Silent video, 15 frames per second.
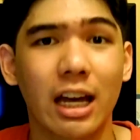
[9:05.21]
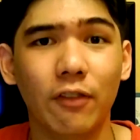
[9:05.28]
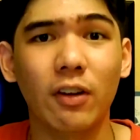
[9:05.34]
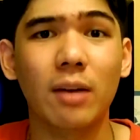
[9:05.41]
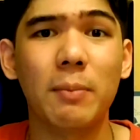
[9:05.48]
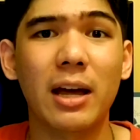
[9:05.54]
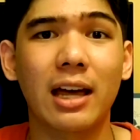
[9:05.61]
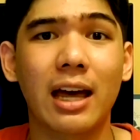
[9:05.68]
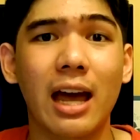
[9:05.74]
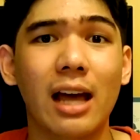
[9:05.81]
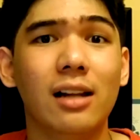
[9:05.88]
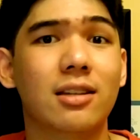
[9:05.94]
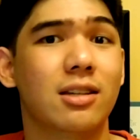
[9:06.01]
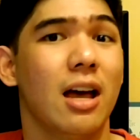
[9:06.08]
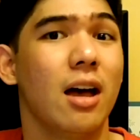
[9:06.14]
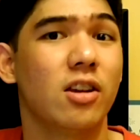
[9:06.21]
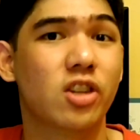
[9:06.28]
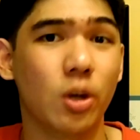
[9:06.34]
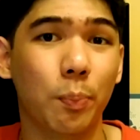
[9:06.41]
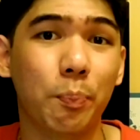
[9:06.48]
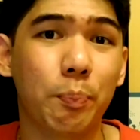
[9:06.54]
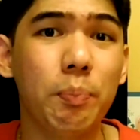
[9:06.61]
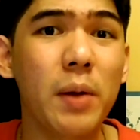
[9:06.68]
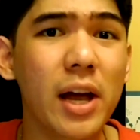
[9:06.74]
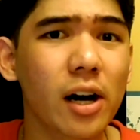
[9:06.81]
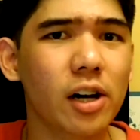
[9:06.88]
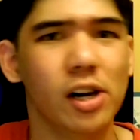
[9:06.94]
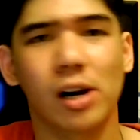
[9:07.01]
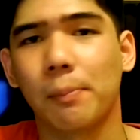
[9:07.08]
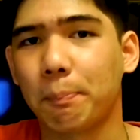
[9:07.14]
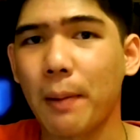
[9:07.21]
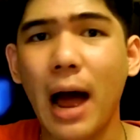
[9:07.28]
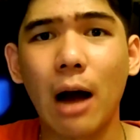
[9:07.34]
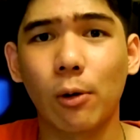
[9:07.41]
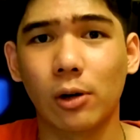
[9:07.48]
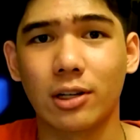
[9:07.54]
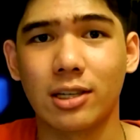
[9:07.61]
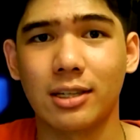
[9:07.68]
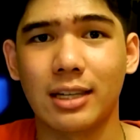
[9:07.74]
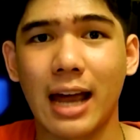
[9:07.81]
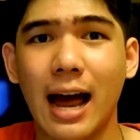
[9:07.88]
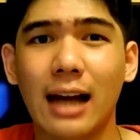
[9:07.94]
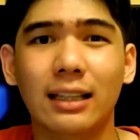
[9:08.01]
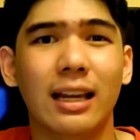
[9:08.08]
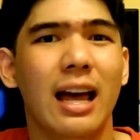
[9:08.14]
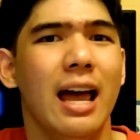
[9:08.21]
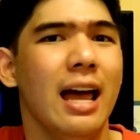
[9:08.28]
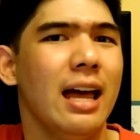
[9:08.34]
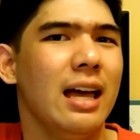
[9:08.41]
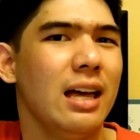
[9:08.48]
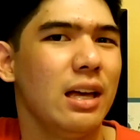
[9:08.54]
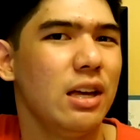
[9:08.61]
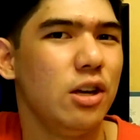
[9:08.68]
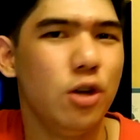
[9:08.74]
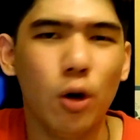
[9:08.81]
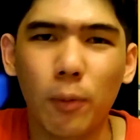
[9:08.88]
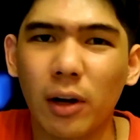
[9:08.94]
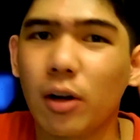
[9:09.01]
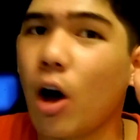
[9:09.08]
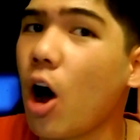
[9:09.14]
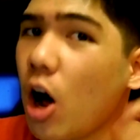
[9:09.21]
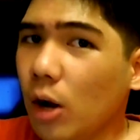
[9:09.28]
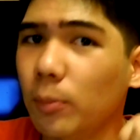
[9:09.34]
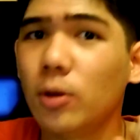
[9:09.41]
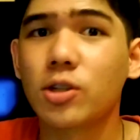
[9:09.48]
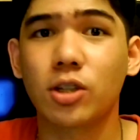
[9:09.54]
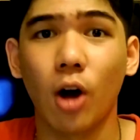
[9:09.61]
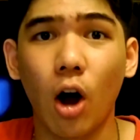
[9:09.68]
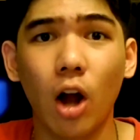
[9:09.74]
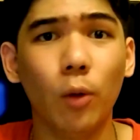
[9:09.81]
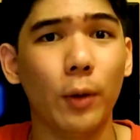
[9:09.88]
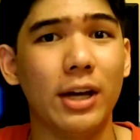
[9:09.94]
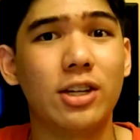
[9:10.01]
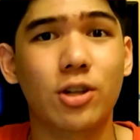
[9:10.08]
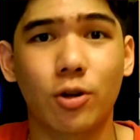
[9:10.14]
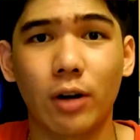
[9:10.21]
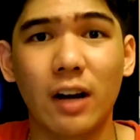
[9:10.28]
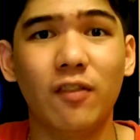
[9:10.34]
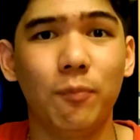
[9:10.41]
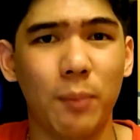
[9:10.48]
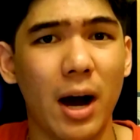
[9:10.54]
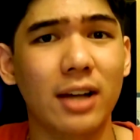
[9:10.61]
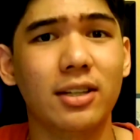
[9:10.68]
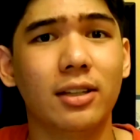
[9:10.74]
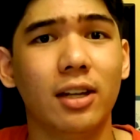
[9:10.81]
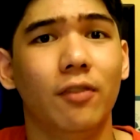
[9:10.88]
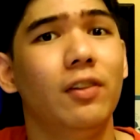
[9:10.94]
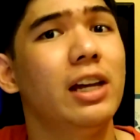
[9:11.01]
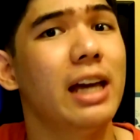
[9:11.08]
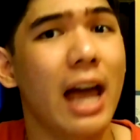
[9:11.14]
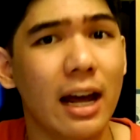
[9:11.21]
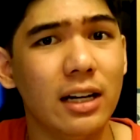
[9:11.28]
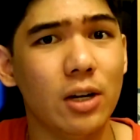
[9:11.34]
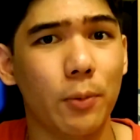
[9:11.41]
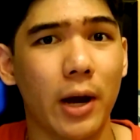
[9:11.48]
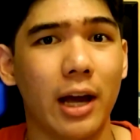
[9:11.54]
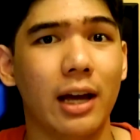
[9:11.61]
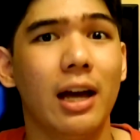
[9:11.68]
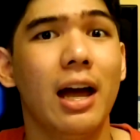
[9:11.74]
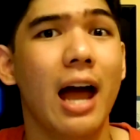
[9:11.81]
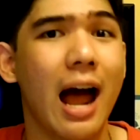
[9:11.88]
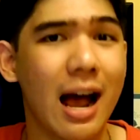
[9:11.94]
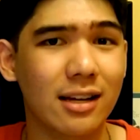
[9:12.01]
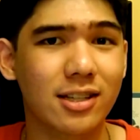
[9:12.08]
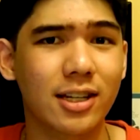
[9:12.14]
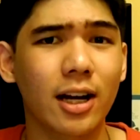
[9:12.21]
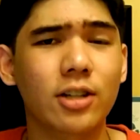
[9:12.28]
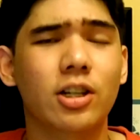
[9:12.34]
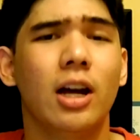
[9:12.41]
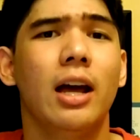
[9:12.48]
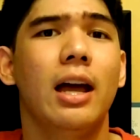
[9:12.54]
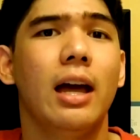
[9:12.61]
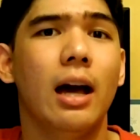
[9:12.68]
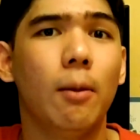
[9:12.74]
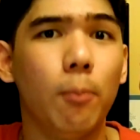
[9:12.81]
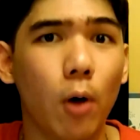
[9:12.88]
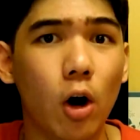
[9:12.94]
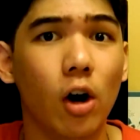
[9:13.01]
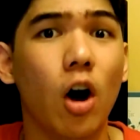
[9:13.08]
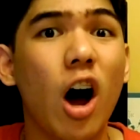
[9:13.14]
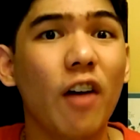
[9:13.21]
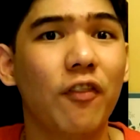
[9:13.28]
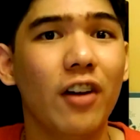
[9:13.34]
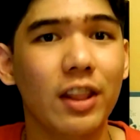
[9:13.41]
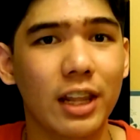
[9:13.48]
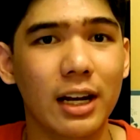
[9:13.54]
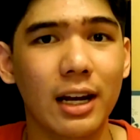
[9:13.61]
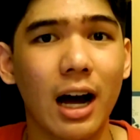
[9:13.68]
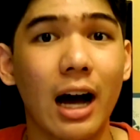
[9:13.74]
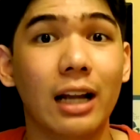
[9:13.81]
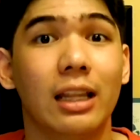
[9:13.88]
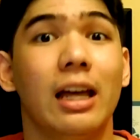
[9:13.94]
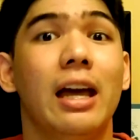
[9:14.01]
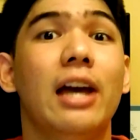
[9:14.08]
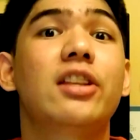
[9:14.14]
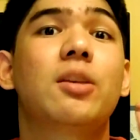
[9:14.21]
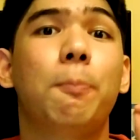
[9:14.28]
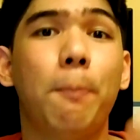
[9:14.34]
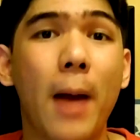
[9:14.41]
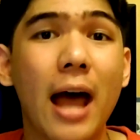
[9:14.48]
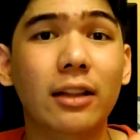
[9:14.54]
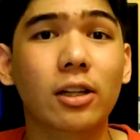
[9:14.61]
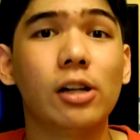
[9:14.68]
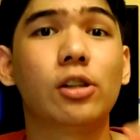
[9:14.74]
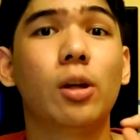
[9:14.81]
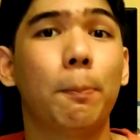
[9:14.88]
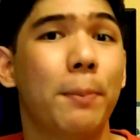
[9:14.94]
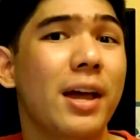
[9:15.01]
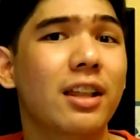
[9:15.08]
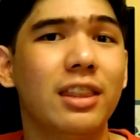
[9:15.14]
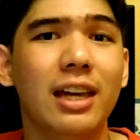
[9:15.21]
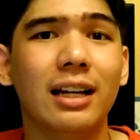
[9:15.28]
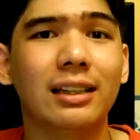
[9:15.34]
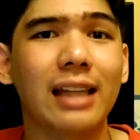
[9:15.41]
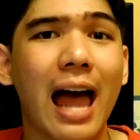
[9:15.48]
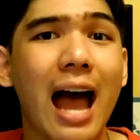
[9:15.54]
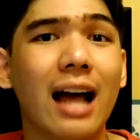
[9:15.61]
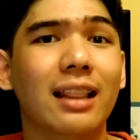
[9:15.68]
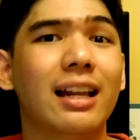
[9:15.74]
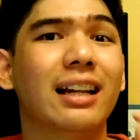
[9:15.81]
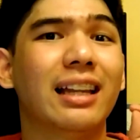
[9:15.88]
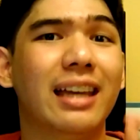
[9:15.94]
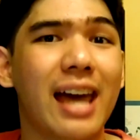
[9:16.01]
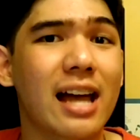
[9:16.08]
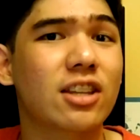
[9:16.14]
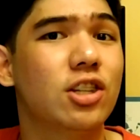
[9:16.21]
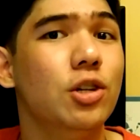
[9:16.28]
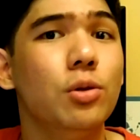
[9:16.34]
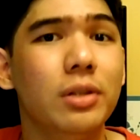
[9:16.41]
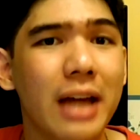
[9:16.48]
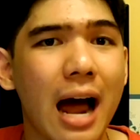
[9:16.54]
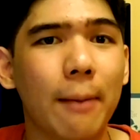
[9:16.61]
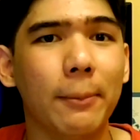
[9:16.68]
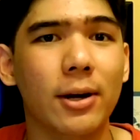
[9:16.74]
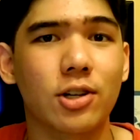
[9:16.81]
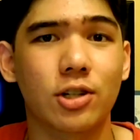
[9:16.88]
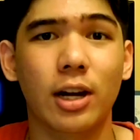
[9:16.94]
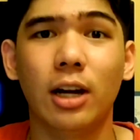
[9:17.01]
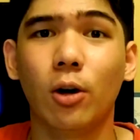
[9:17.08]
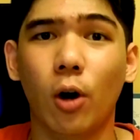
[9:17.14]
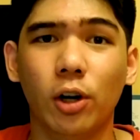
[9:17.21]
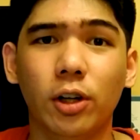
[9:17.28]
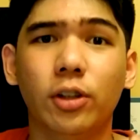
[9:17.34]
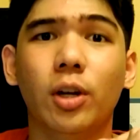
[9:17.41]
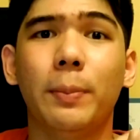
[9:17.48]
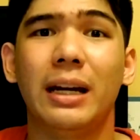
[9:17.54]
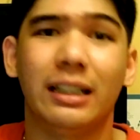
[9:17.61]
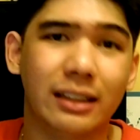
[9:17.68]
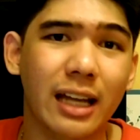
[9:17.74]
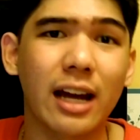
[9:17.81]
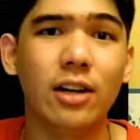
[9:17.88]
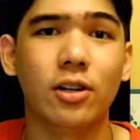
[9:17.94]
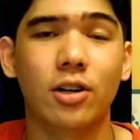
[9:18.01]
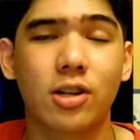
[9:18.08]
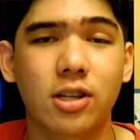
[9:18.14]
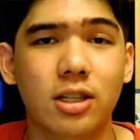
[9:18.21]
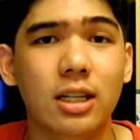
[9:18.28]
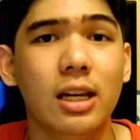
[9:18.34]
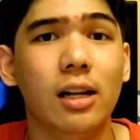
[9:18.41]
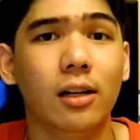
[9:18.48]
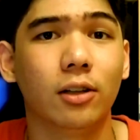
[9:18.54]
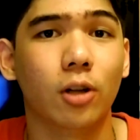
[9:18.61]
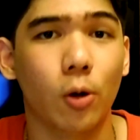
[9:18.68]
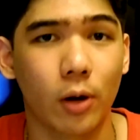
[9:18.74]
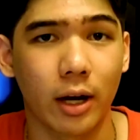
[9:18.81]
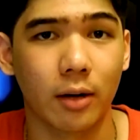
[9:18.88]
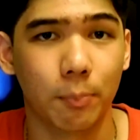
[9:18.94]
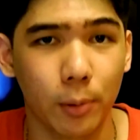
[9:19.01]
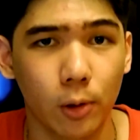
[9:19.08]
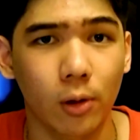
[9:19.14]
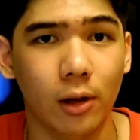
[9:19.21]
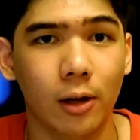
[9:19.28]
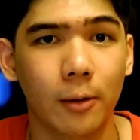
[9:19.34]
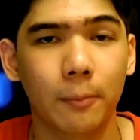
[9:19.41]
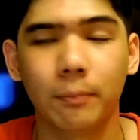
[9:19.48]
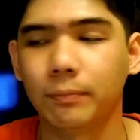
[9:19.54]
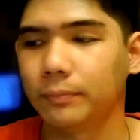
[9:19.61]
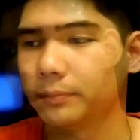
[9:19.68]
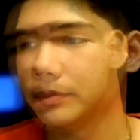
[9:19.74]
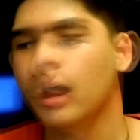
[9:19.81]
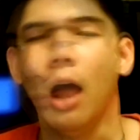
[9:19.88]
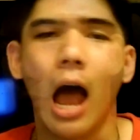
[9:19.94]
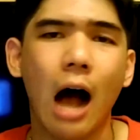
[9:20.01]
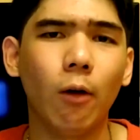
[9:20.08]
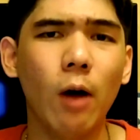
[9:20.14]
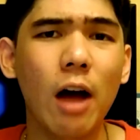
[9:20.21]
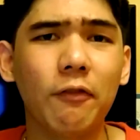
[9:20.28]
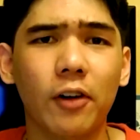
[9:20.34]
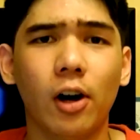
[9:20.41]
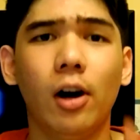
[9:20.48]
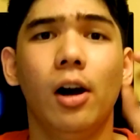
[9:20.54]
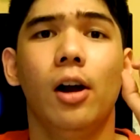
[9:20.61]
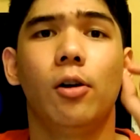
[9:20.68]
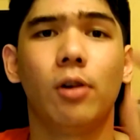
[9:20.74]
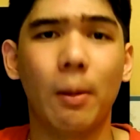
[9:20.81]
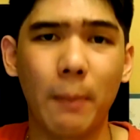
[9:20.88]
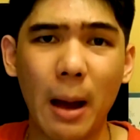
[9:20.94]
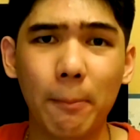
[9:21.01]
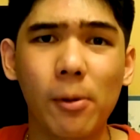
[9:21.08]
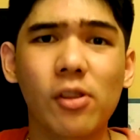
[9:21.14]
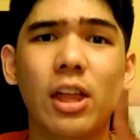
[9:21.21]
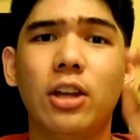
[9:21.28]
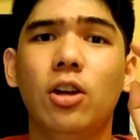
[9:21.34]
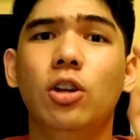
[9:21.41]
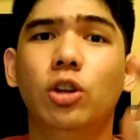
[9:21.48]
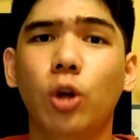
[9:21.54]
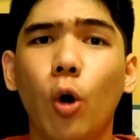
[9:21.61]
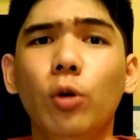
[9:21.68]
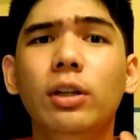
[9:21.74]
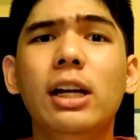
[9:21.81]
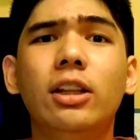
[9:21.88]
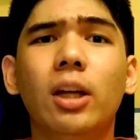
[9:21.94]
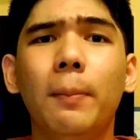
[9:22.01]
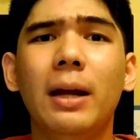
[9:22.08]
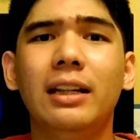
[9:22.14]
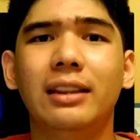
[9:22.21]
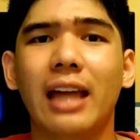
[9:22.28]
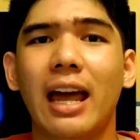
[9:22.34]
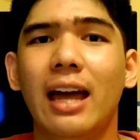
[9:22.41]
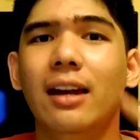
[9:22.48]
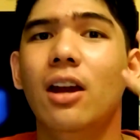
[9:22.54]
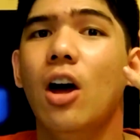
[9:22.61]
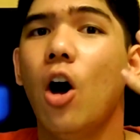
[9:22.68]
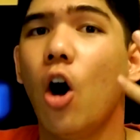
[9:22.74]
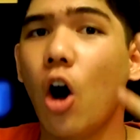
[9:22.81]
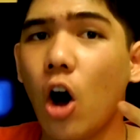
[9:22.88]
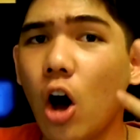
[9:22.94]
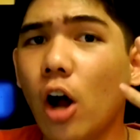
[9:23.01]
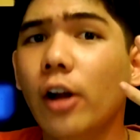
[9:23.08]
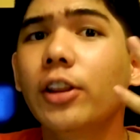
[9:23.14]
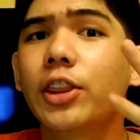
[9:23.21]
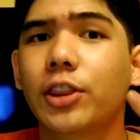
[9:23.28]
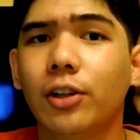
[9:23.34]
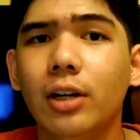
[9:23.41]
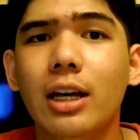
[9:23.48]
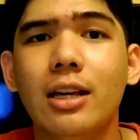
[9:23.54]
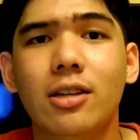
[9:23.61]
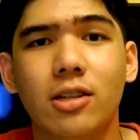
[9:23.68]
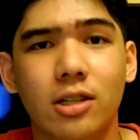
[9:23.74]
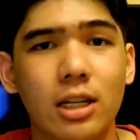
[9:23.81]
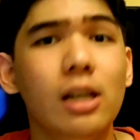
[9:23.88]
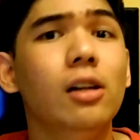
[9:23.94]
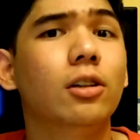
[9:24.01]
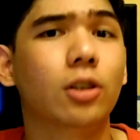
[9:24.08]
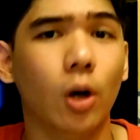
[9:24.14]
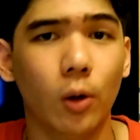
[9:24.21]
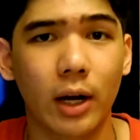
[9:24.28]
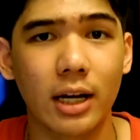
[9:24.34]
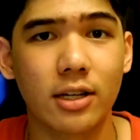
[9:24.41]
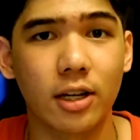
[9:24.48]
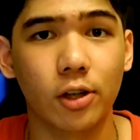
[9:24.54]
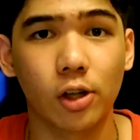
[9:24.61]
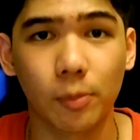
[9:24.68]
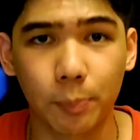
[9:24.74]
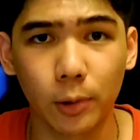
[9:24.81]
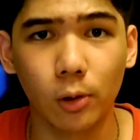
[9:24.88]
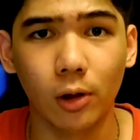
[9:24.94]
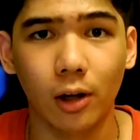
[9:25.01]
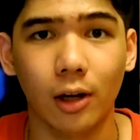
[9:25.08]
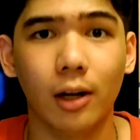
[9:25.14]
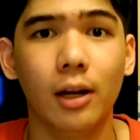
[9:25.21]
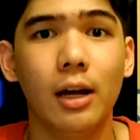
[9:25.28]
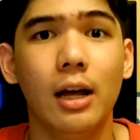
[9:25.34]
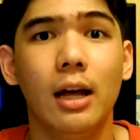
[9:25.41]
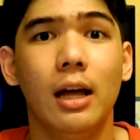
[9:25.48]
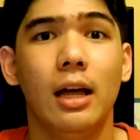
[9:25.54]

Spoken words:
Given MIkhail's superior power stat, you will almost always trade positively anyway. As such, more often than not, it's better to pick the attack that gets you damaged in order to maintain your seal token pool. However, remember that you don't need to maintain all 3 seal tokens in your pool.